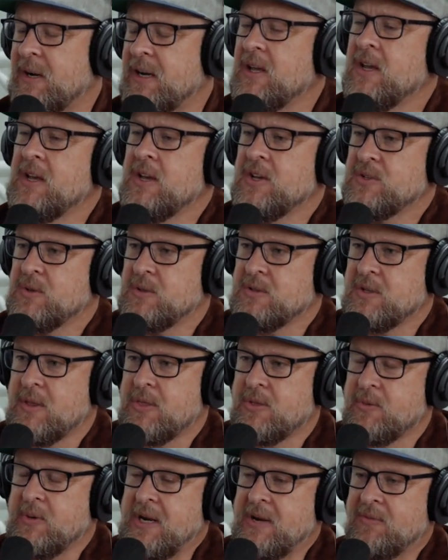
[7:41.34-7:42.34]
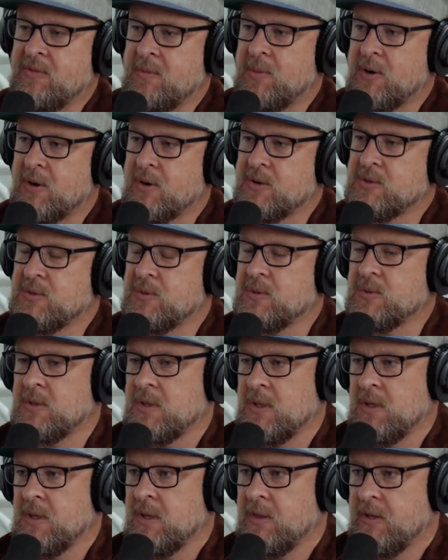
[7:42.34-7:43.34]
minus. So it's on 3 different
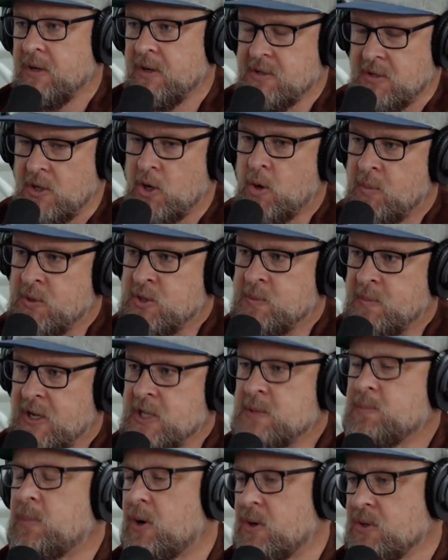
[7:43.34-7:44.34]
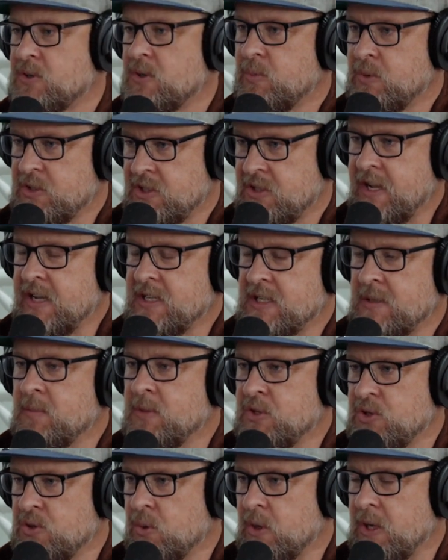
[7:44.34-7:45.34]
parcels. There is an open space parcel which takes up
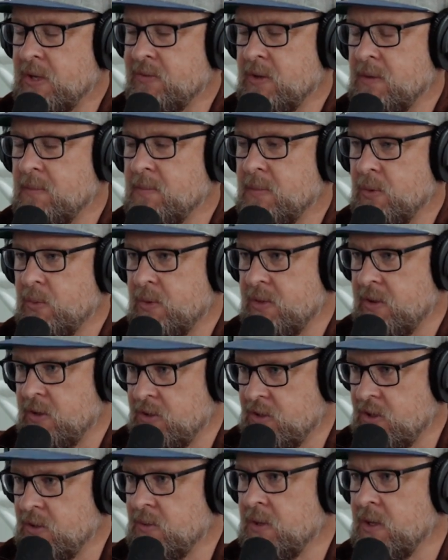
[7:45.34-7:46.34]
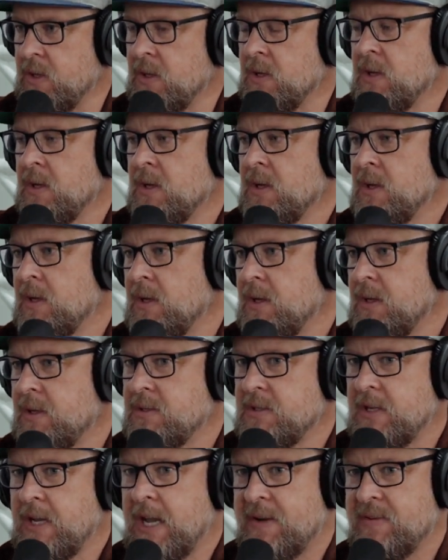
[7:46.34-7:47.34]
majority of it, but what they're doing
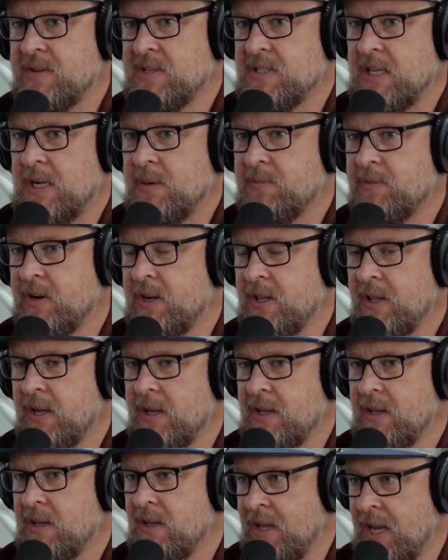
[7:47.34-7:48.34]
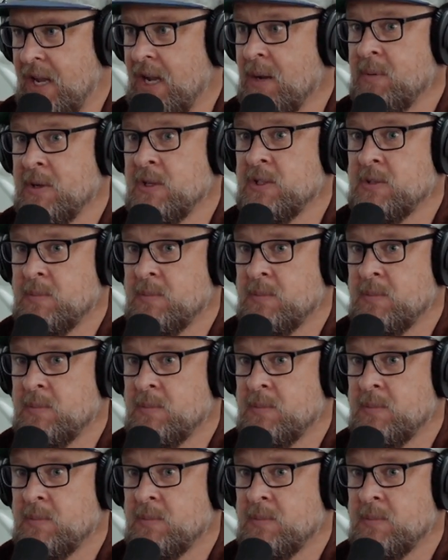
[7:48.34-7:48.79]
is they have it set up for like camping